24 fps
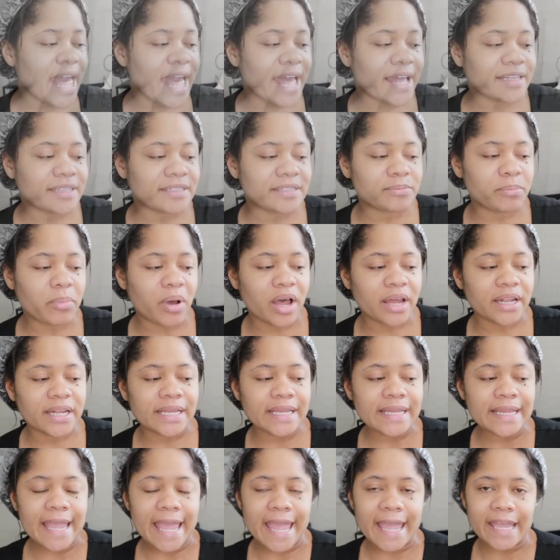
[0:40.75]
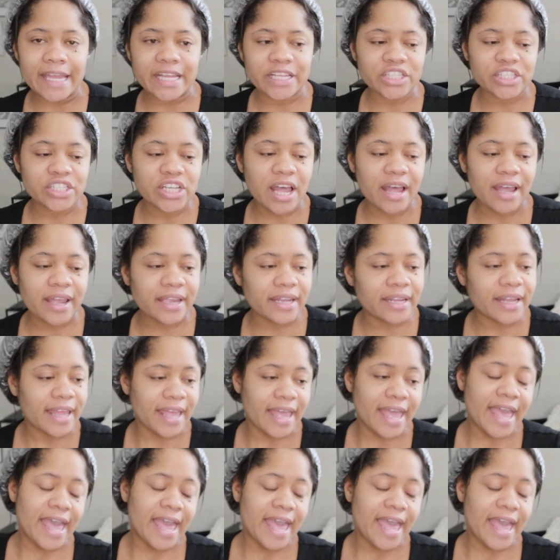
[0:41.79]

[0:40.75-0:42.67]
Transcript: adds body and shine,